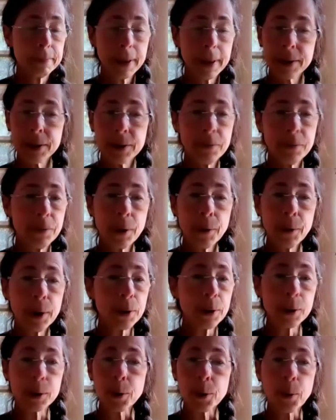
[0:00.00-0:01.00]
That's a
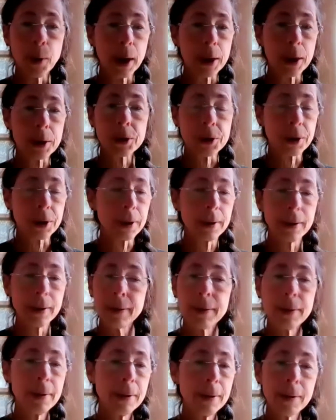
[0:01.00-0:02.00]
very good
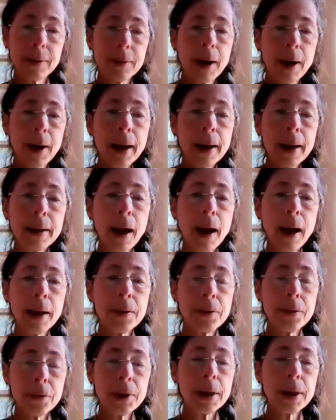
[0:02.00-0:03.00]
question. No,
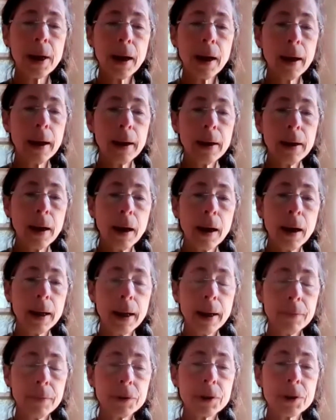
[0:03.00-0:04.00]
I think I
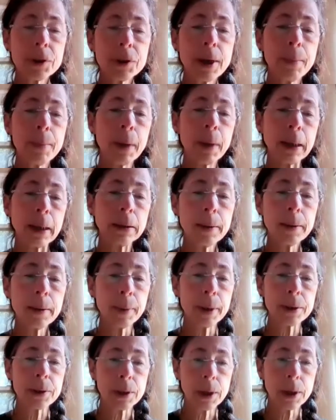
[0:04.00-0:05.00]
have to set my
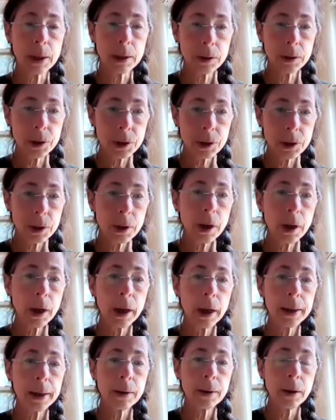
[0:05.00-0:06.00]
limits and
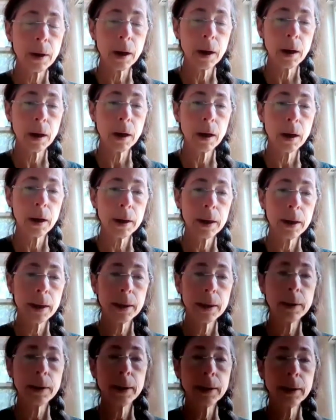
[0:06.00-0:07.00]
decide
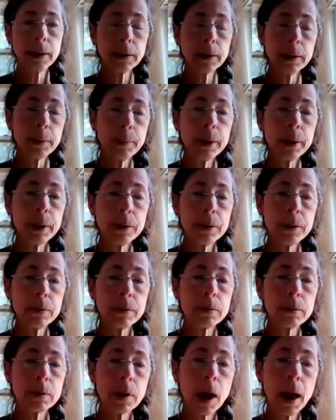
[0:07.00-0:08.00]
in the limited
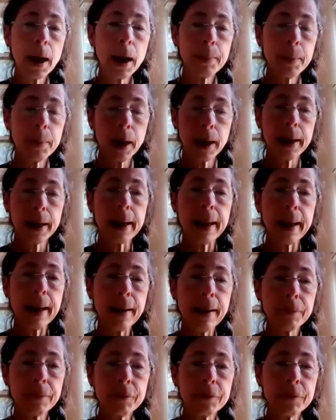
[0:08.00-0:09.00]
time I
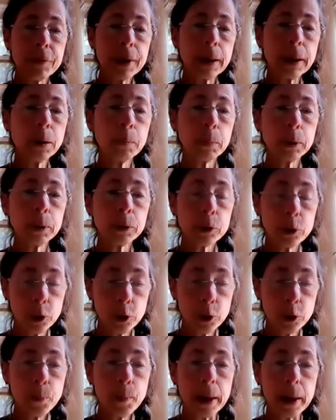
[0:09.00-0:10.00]
have available
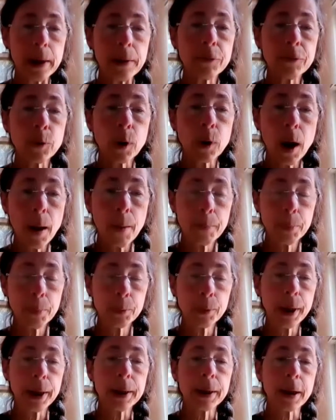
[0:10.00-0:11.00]
to me for
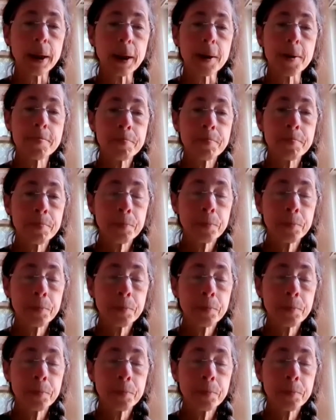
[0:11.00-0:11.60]
operating,